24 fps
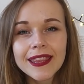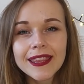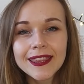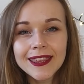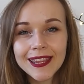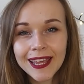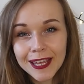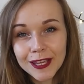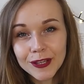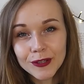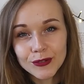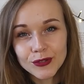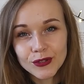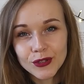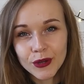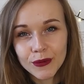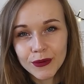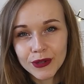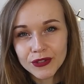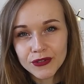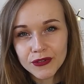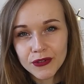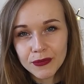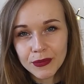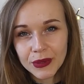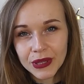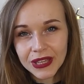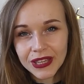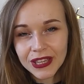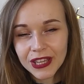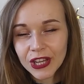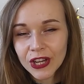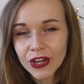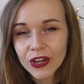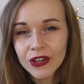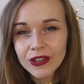Thank you so much for
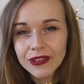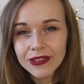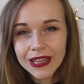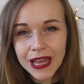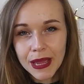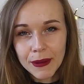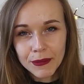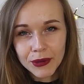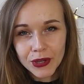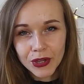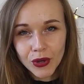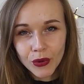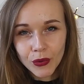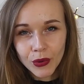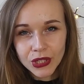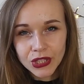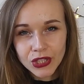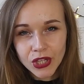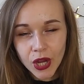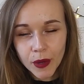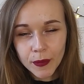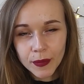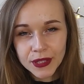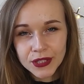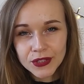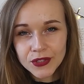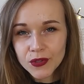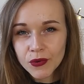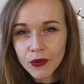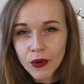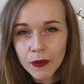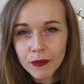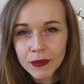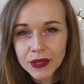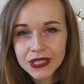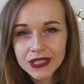being here. Let me know what topics you
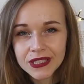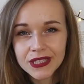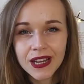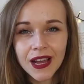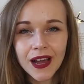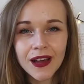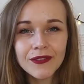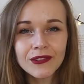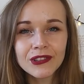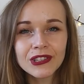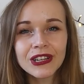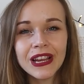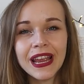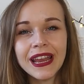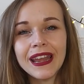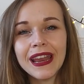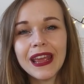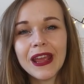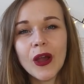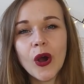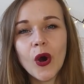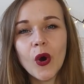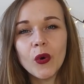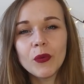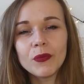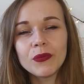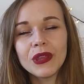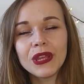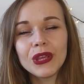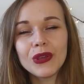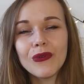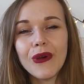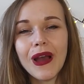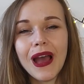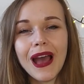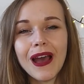want me to cover, and I hope that
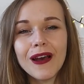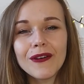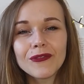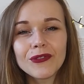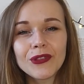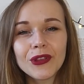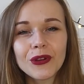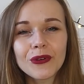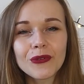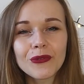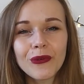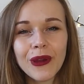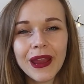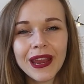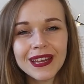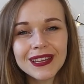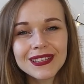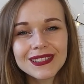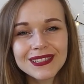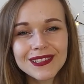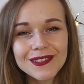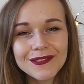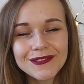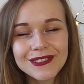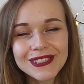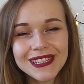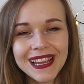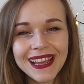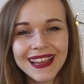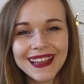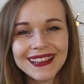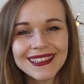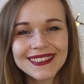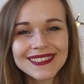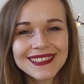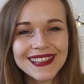you have the greatest of
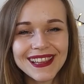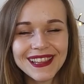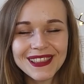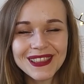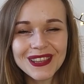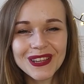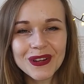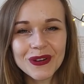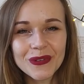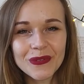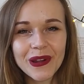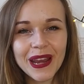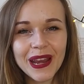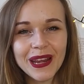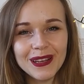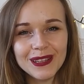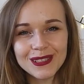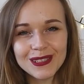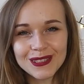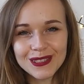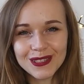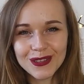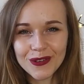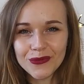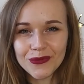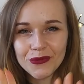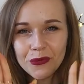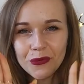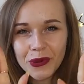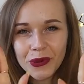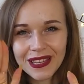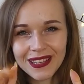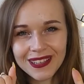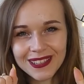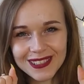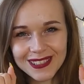days and the greatest of
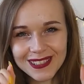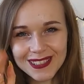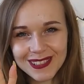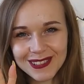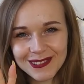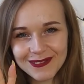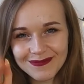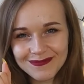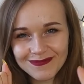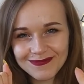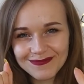weeks.